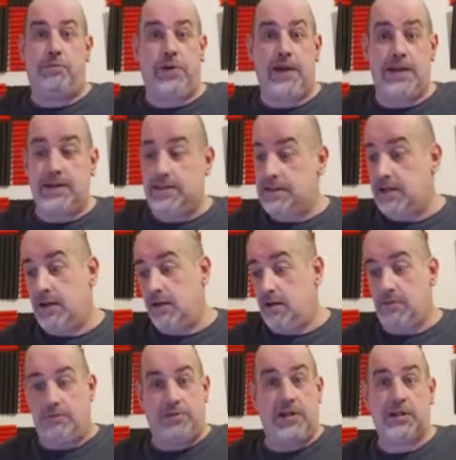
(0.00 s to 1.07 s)
please
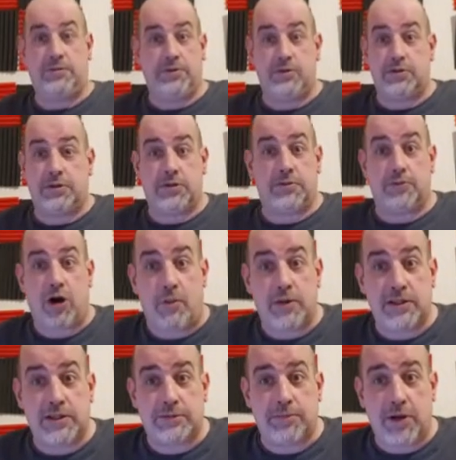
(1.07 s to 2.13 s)
put some
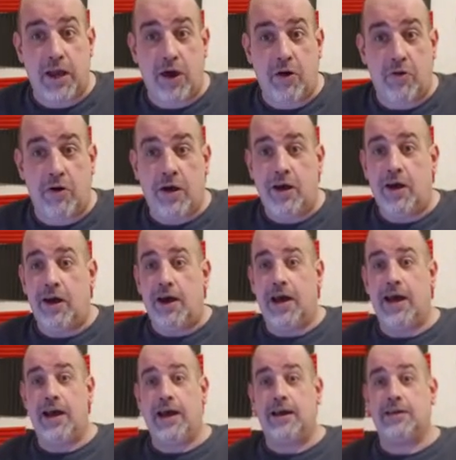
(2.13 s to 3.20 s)
comments below,
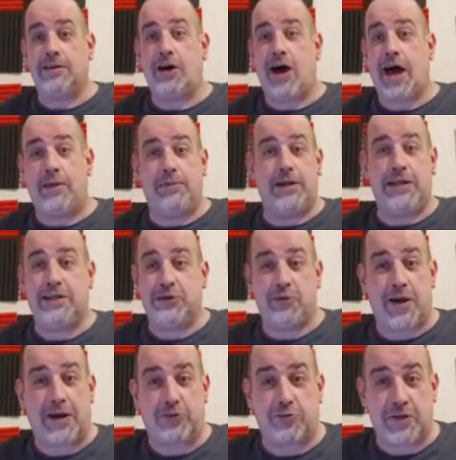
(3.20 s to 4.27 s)
and I'll happily
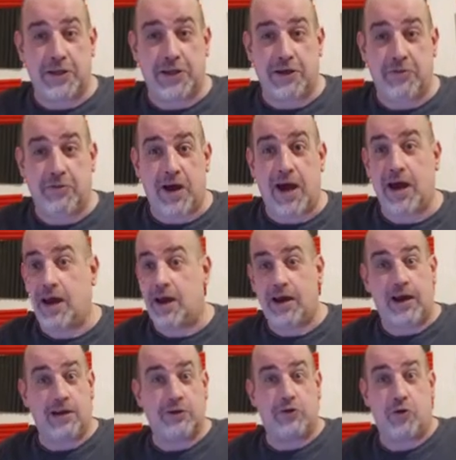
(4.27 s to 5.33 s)
interact with you
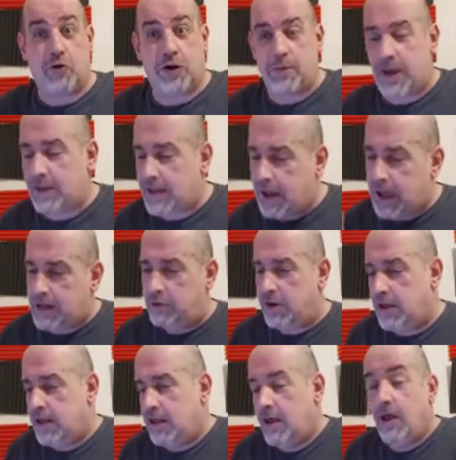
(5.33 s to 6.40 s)
and talk about that.
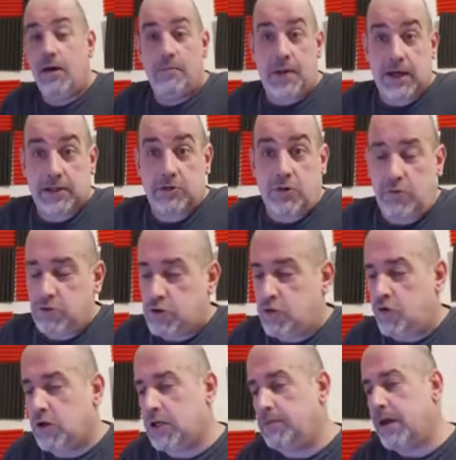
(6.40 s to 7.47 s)
Anyway, back to what we're
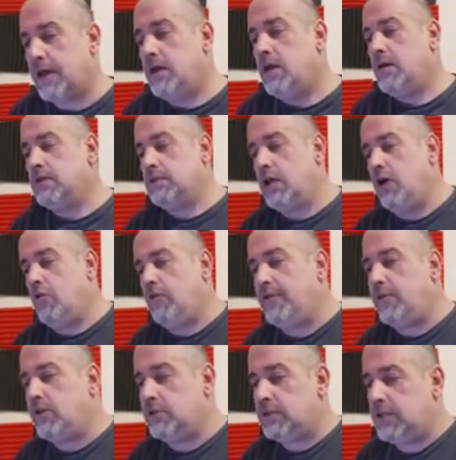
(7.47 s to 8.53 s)
talking about. So
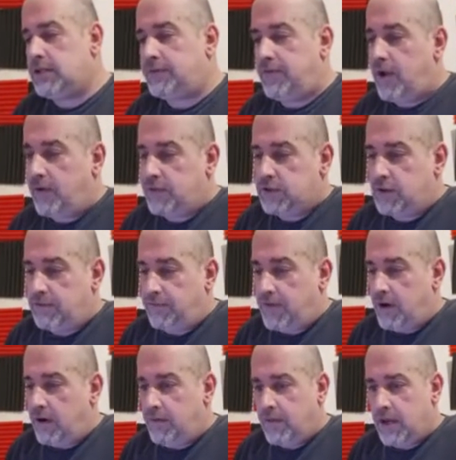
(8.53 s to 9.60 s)
we've got this
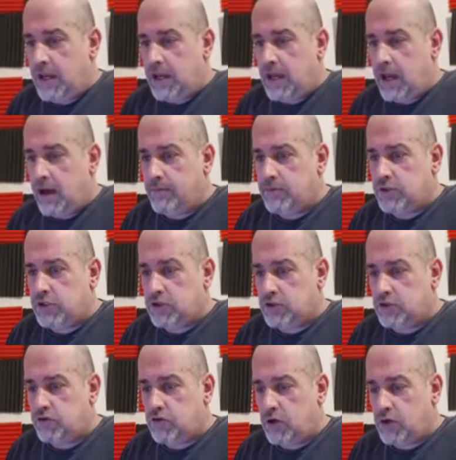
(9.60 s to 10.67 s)
525e. I'm
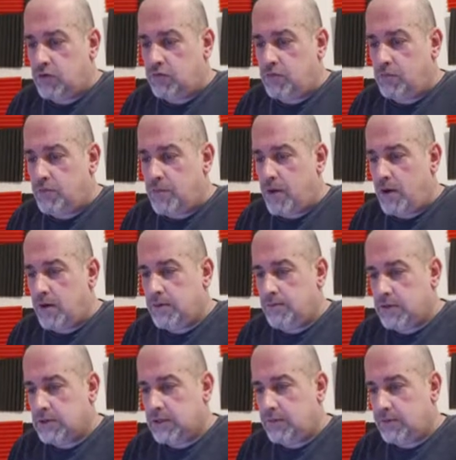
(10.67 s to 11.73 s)
just trying to remind
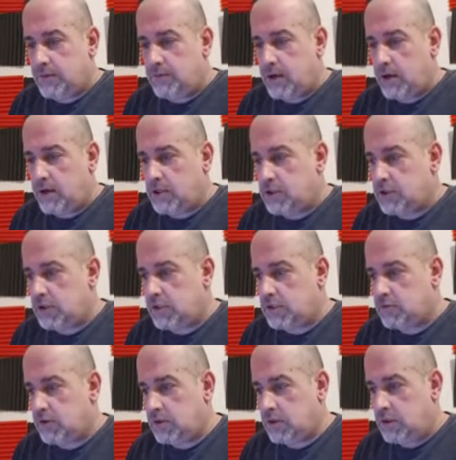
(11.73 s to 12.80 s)
myself the mileage on
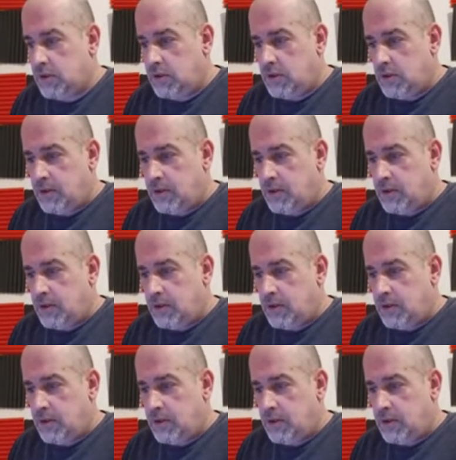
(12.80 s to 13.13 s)
this one.